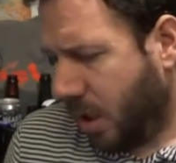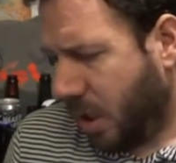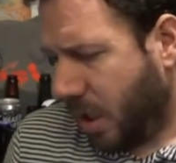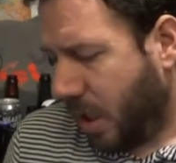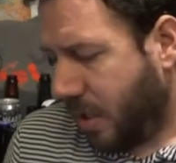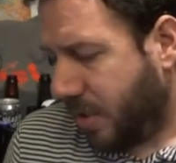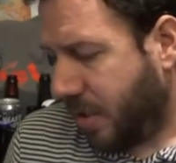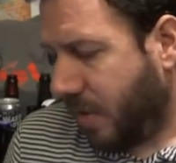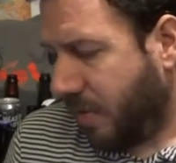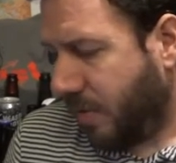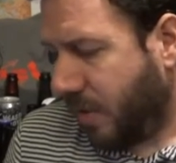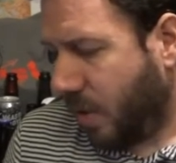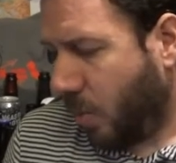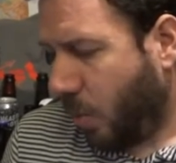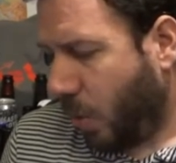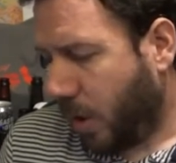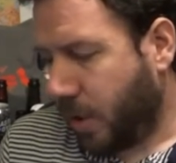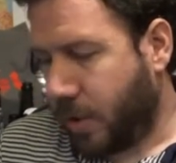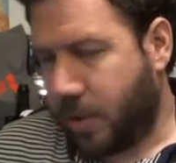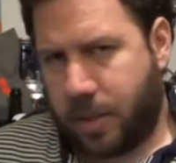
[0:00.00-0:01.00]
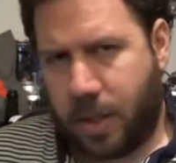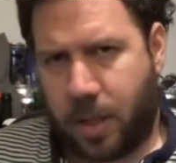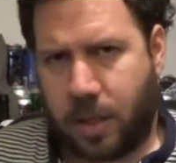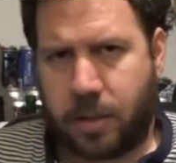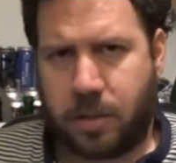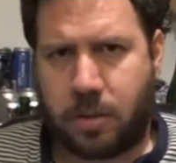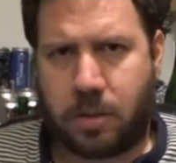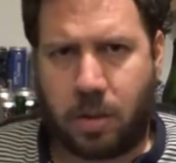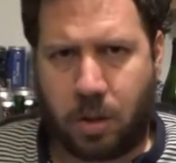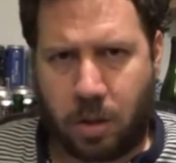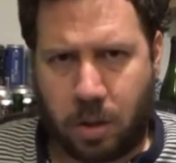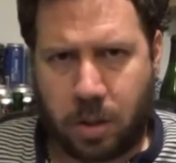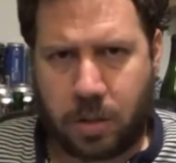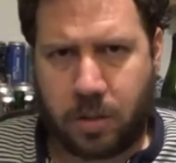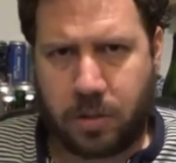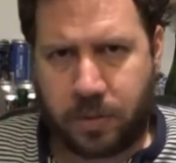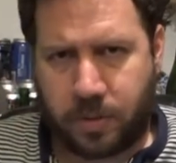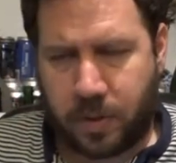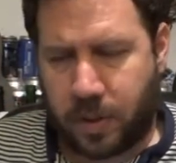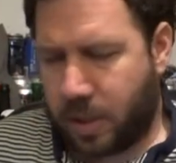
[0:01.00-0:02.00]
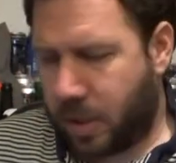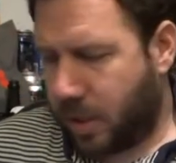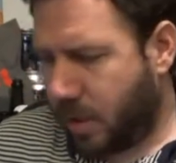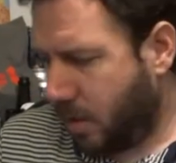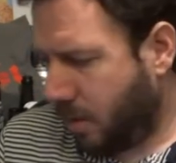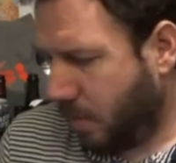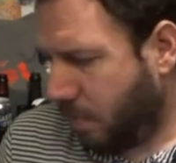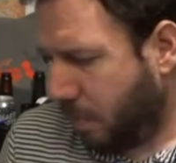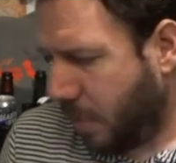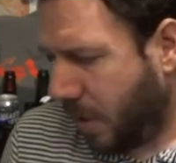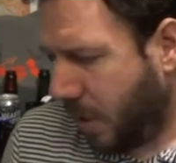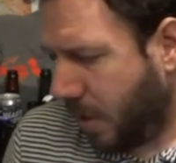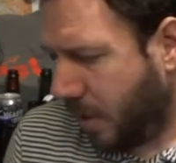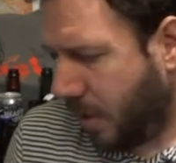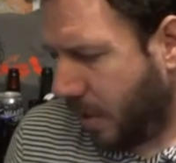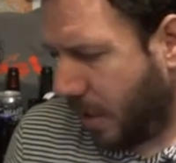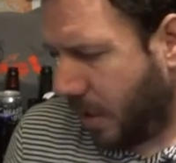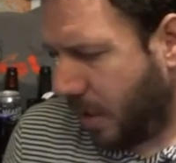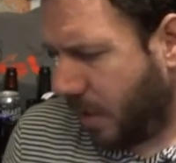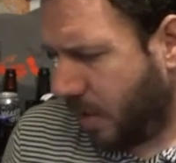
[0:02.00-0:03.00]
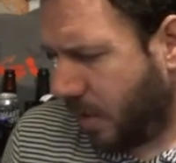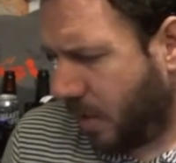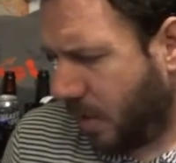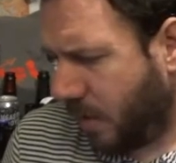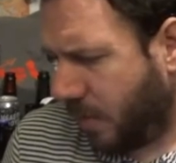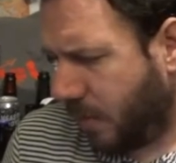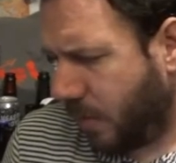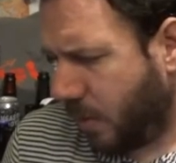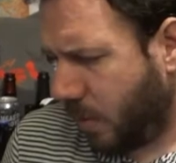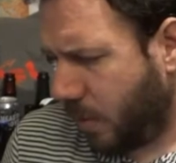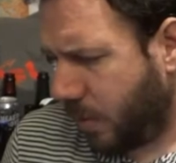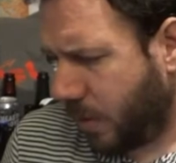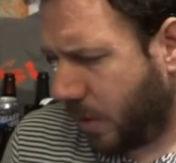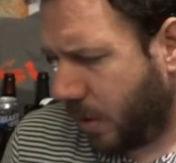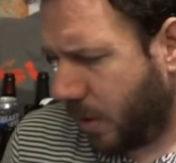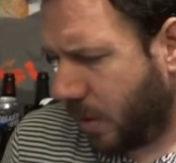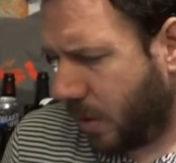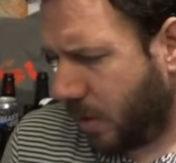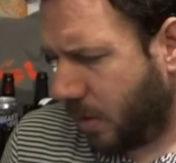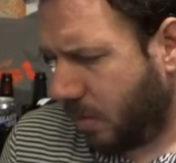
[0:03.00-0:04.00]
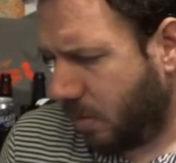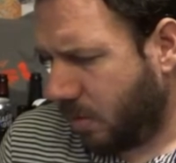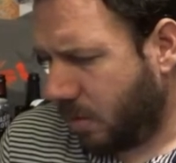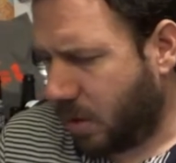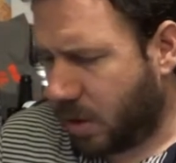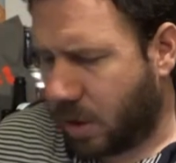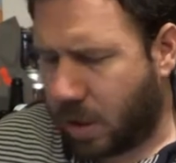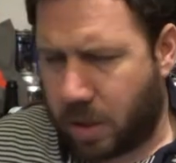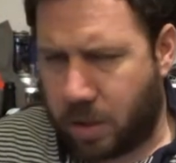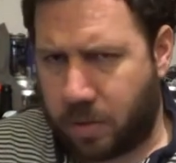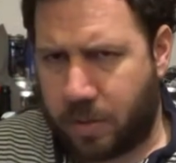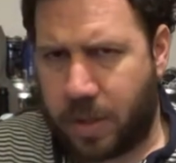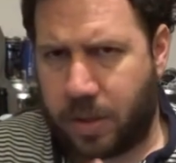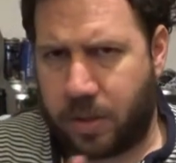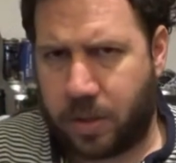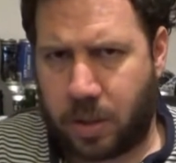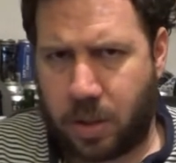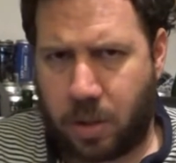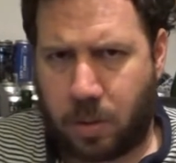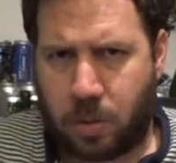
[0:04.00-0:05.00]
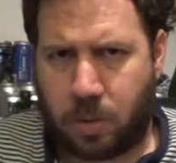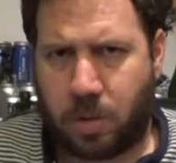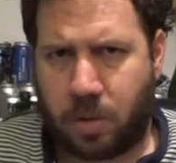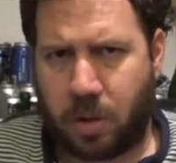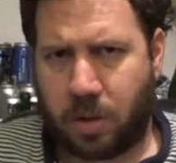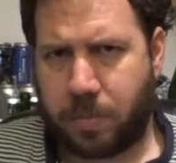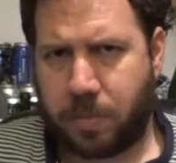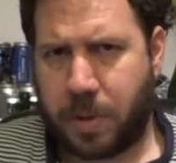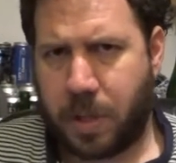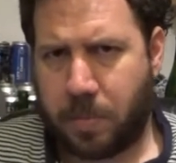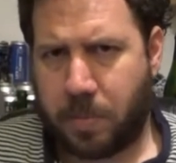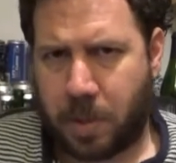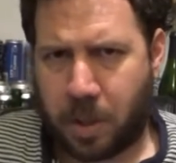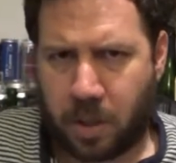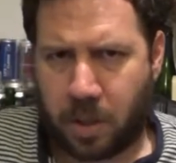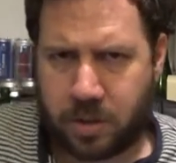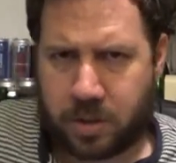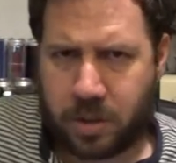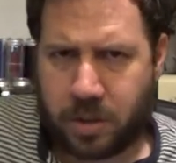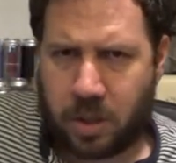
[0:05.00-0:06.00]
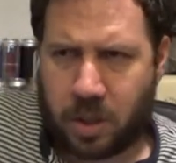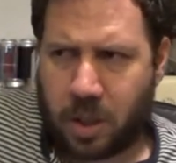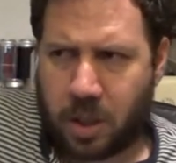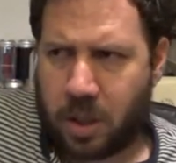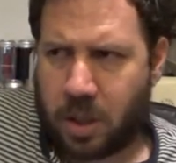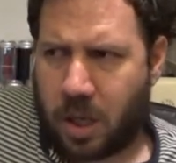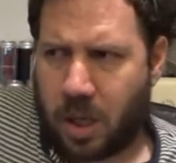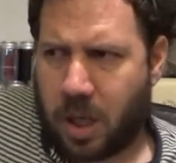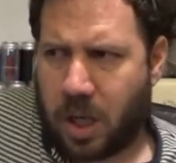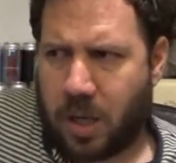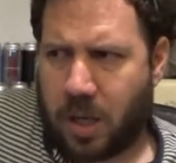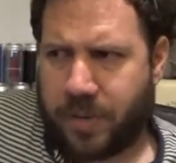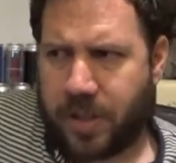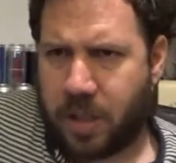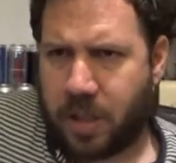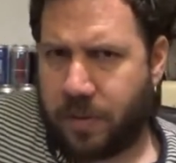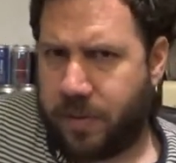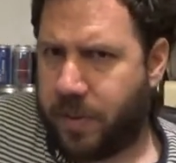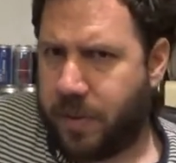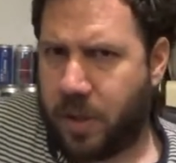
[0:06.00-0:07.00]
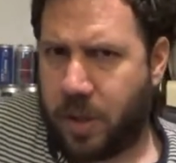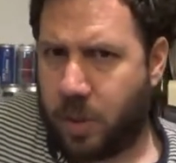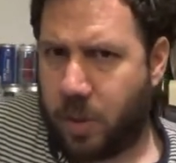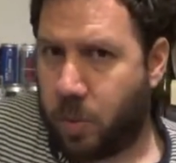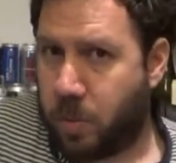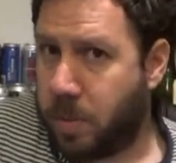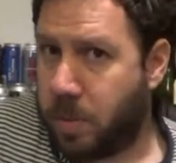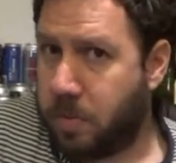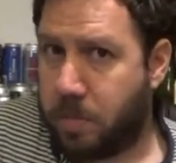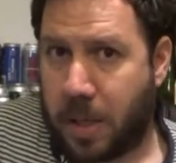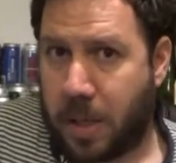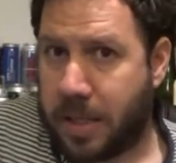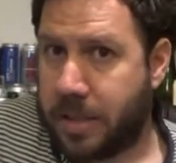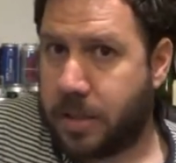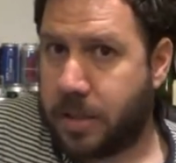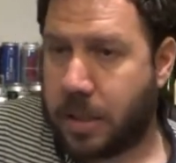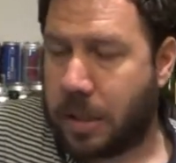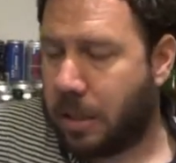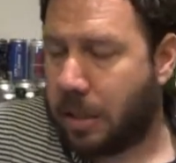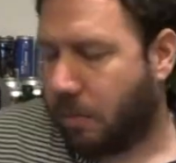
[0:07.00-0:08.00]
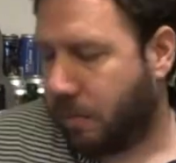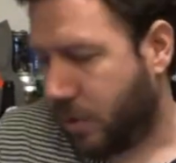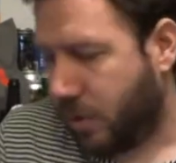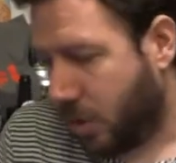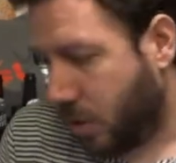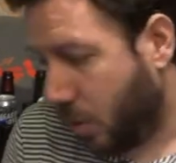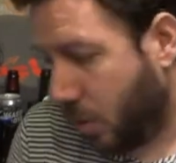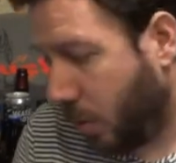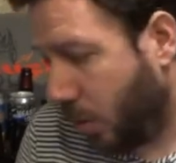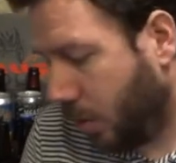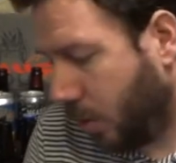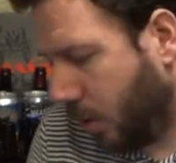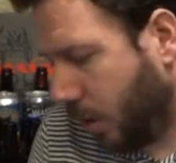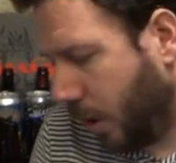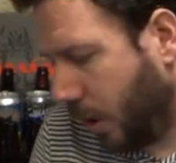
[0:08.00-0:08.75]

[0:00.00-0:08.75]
It's definitely a one and done kind of beer. If you was on going around the old craft beer bars, I think a third would be plenty for sure.